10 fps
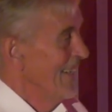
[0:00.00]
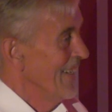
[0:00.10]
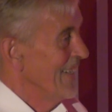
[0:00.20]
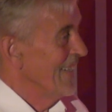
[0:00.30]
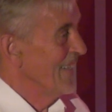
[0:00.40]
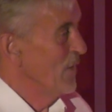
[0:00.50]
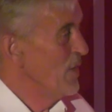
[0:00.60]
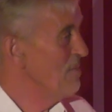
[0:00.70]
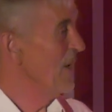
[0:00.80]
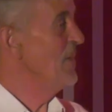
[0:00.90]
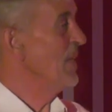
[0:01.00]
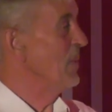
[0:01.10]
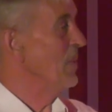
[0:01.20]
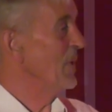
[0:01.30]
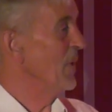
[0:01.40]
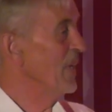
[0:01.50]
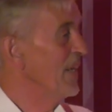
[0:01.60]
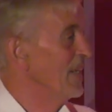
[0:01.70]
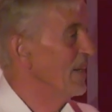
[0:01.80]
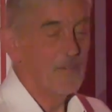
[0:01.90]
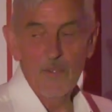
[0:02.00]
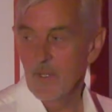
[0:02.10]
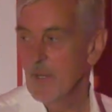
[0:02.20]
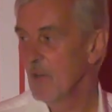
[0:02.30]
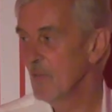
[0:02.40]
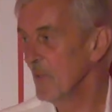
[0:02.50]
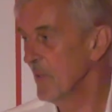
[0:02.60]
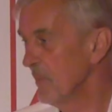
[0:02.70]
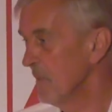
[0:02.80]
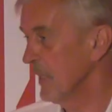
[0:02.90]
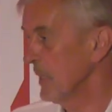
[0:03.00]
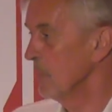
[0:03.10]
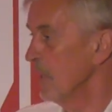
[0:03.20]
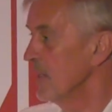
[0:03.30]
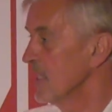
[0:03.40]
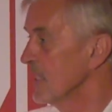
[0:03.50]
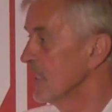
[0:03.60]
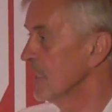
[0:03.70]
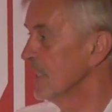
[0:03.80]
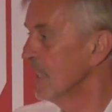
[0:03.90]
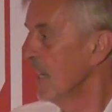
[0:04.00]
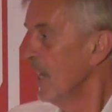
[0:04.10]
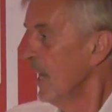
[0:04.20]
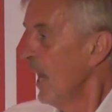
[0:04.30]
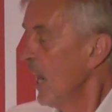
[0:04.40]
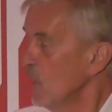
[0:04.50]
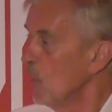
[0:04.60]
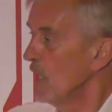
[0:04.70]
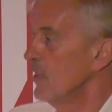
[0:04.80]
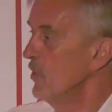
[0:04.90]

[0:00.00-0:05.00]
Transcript: He said, on the Monday when we got in, after the thing in the Berestede, I got in